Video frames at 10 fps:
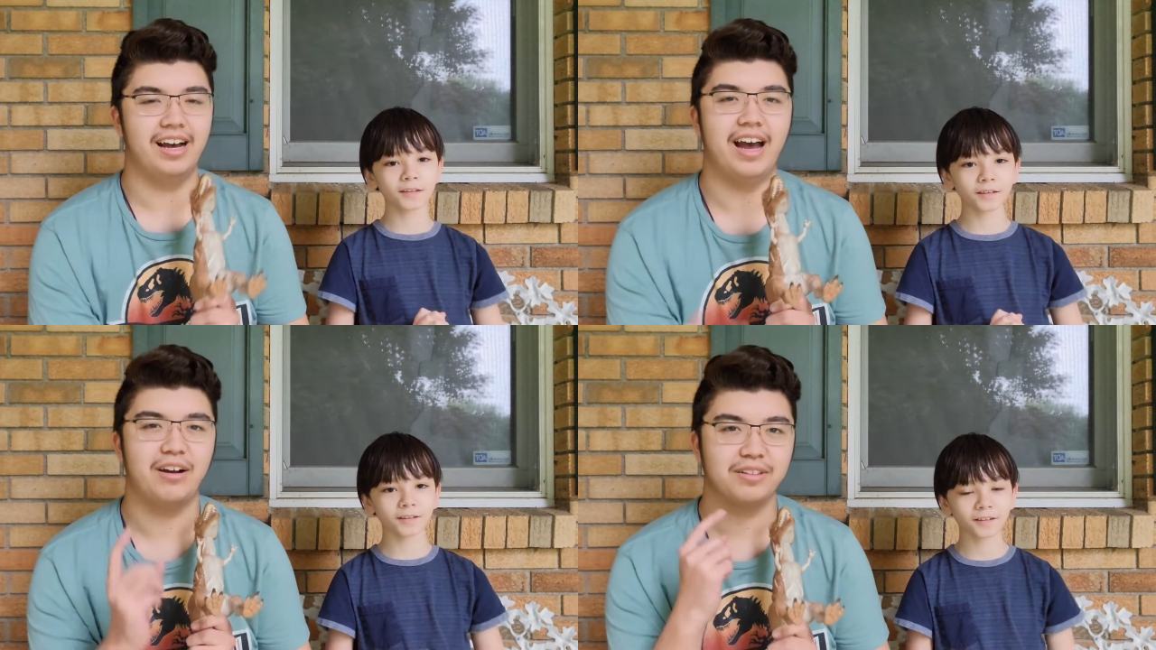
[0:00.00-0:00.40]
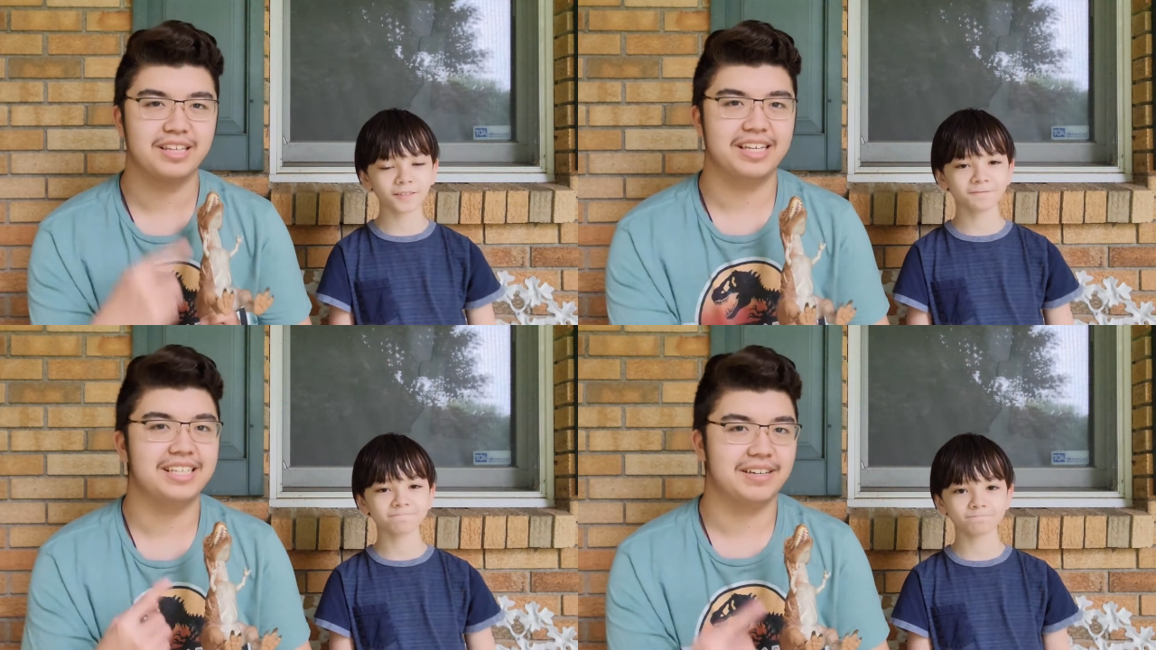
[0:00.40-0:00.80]
Speaker 1: I don't
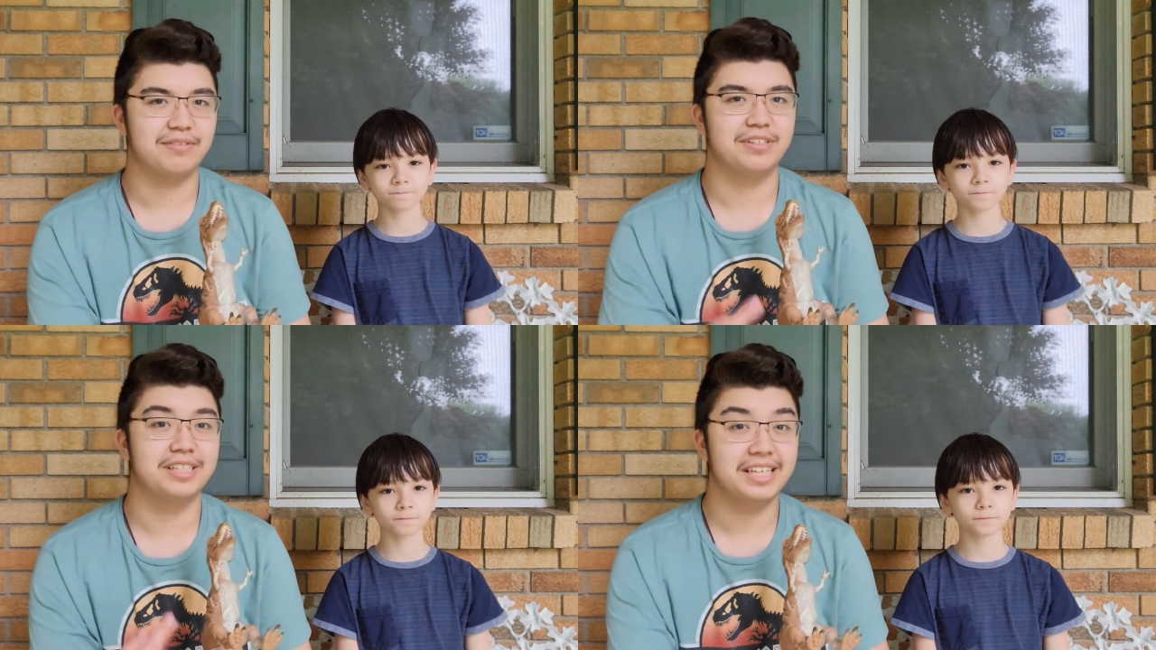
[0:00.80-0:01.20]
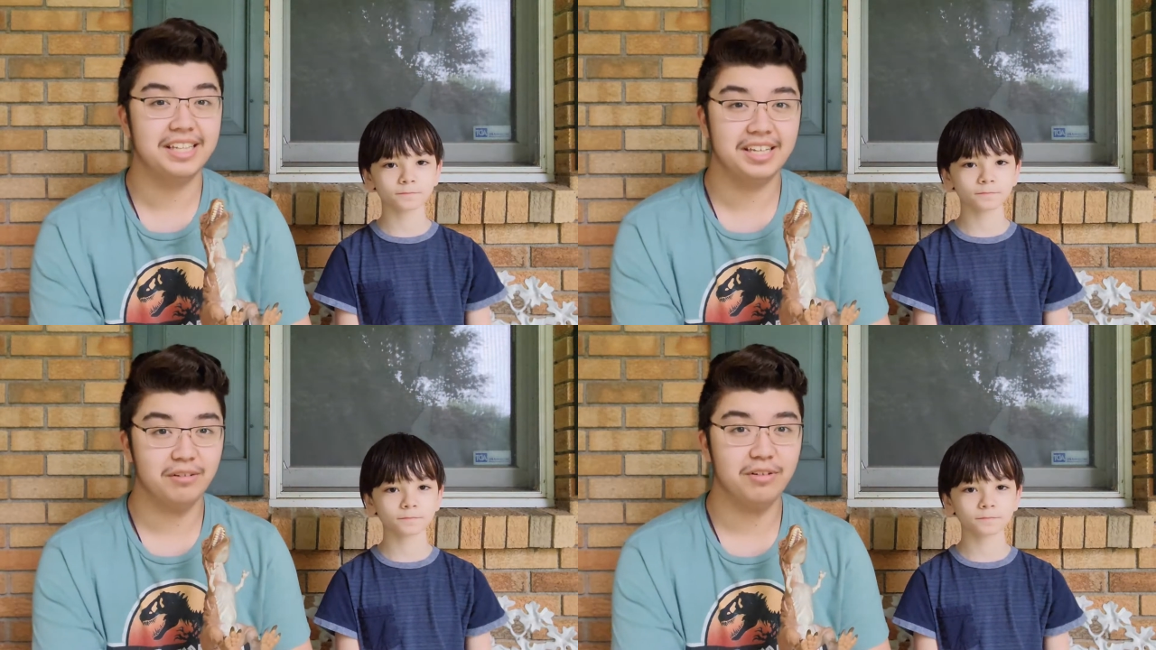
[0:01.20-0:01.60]
think he's ever seen
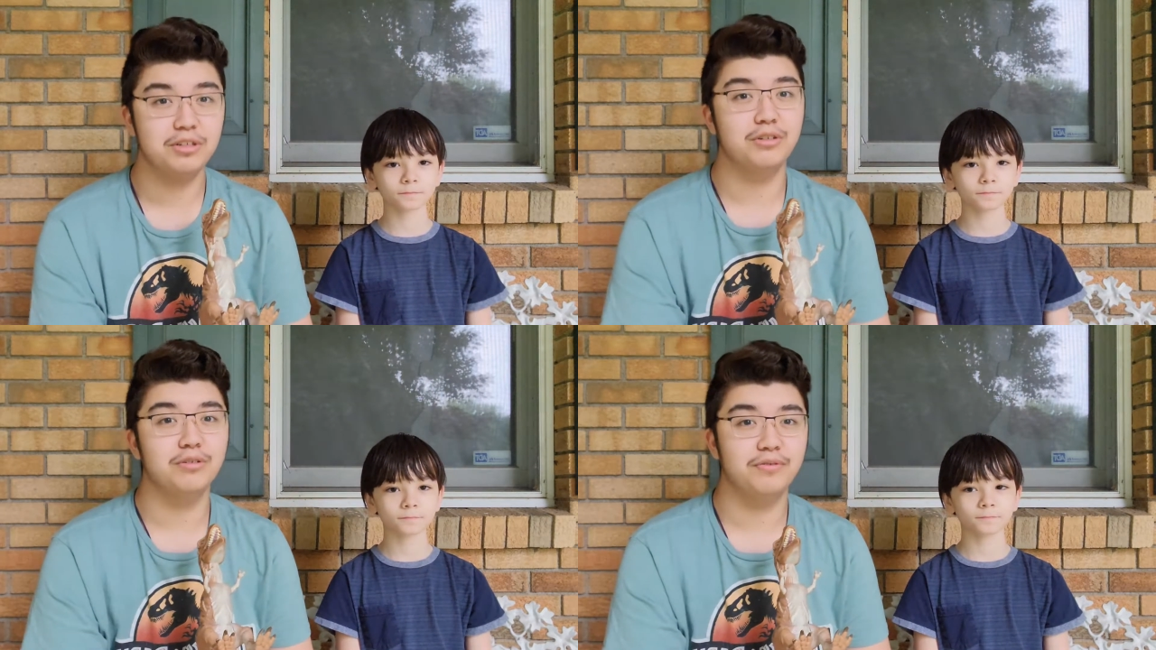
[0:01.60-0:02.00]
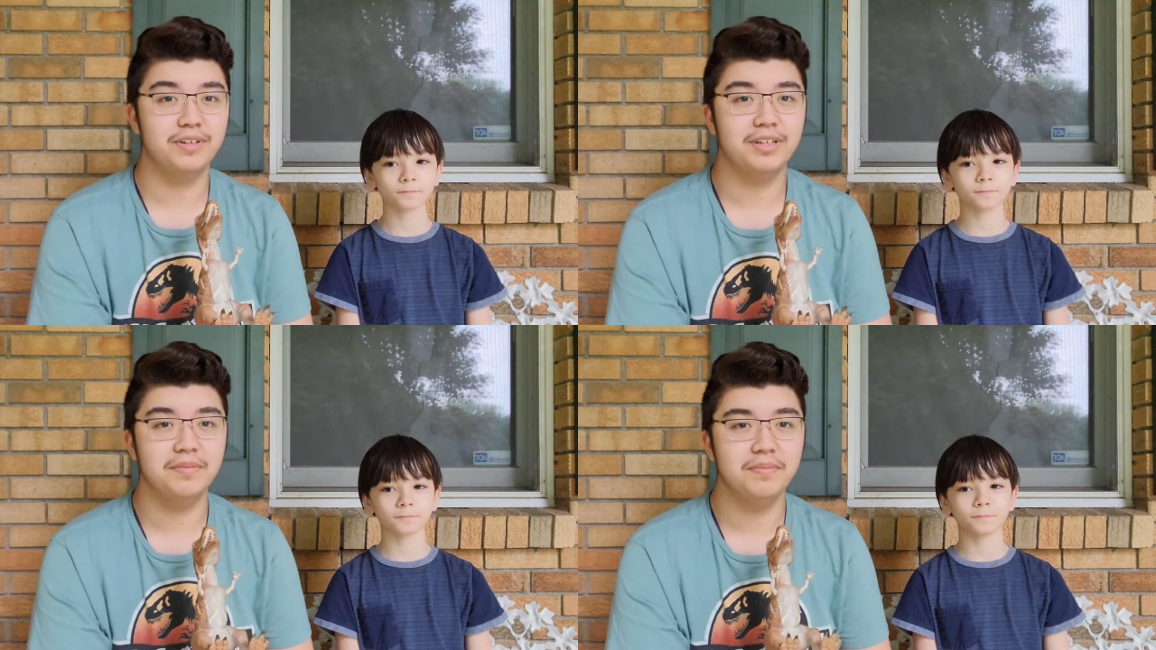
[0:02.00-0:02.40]
the original
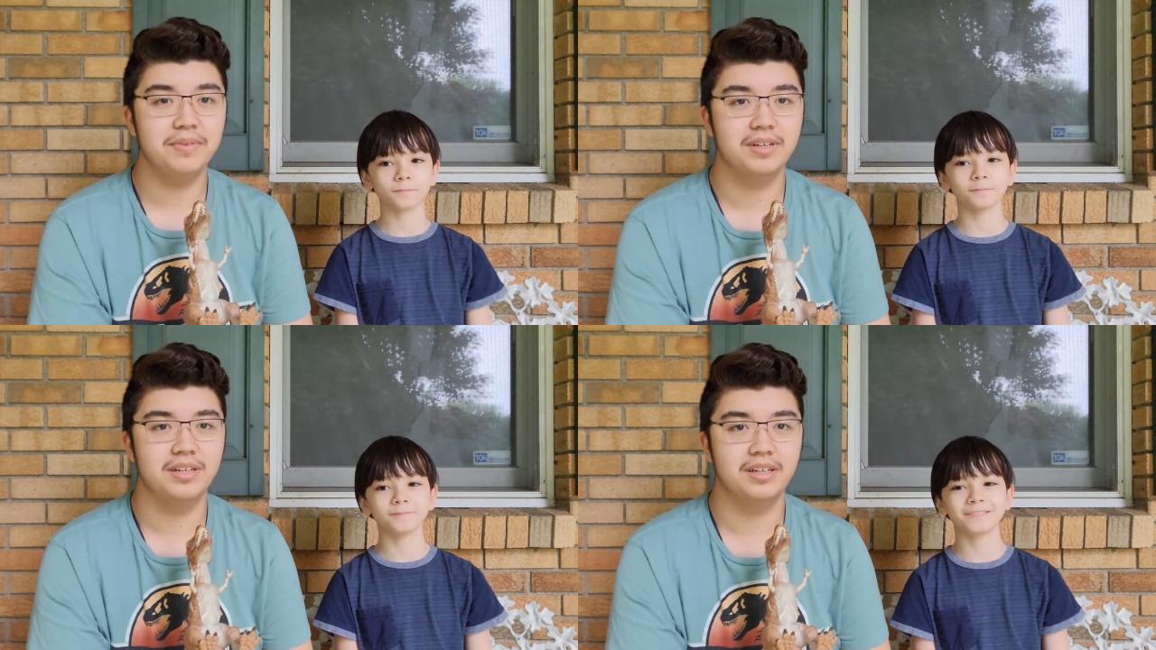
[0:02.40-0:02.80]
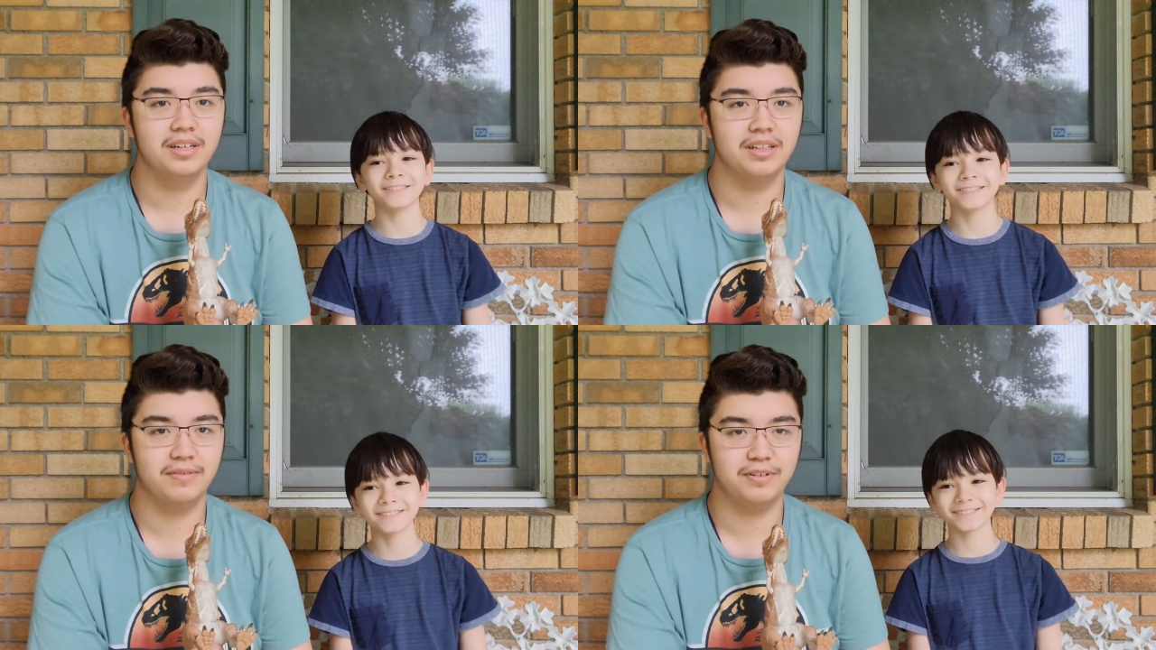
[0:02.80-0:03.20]
film,
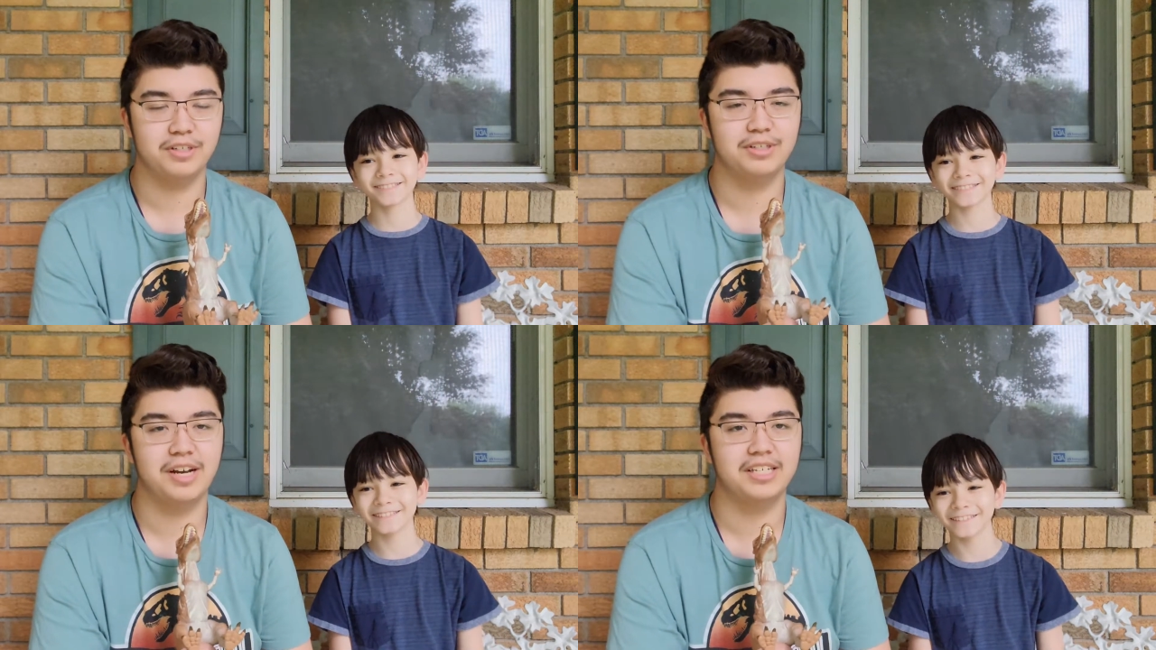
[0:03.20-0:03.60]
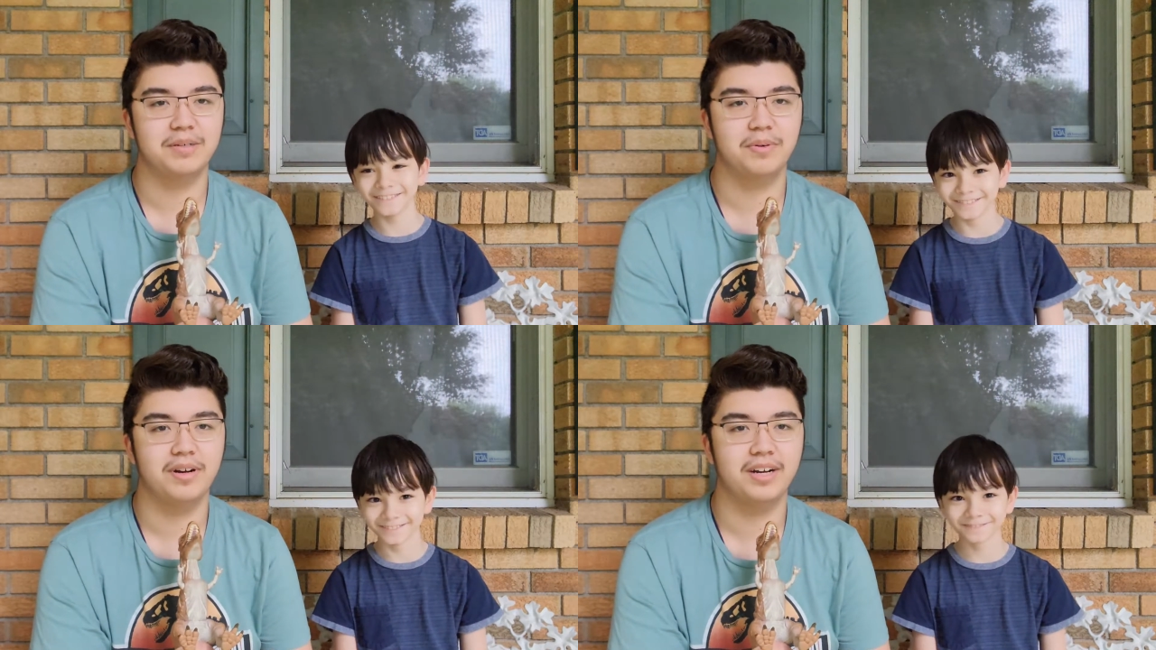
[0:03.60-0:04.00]
the first Jurassic
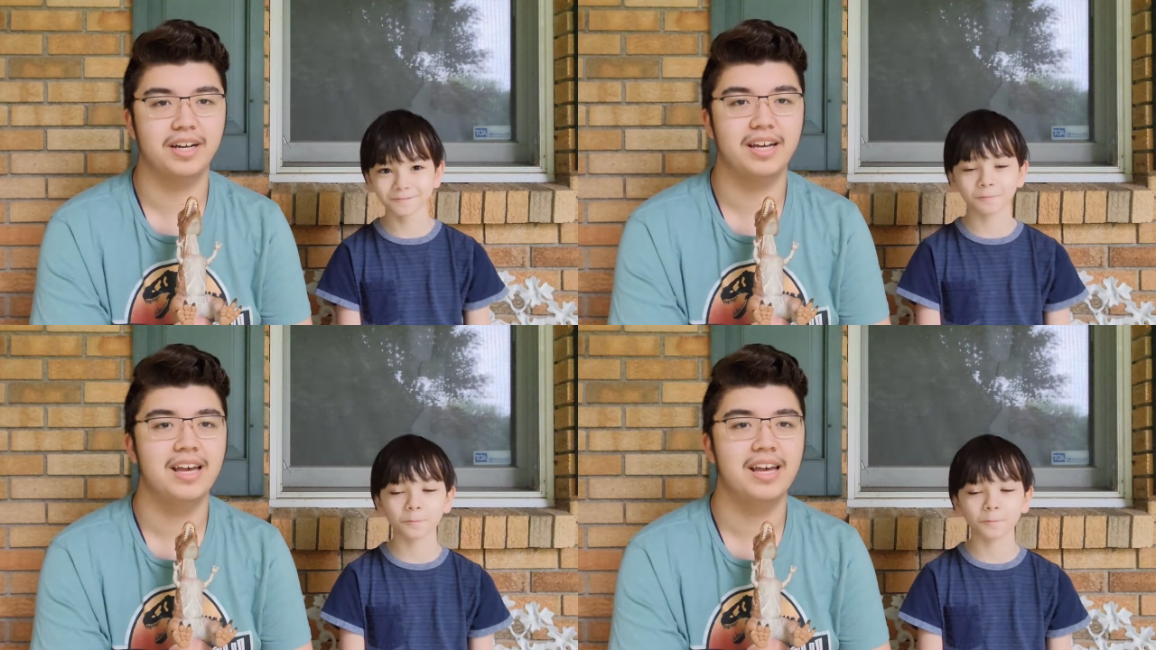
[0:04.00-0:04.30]
Park.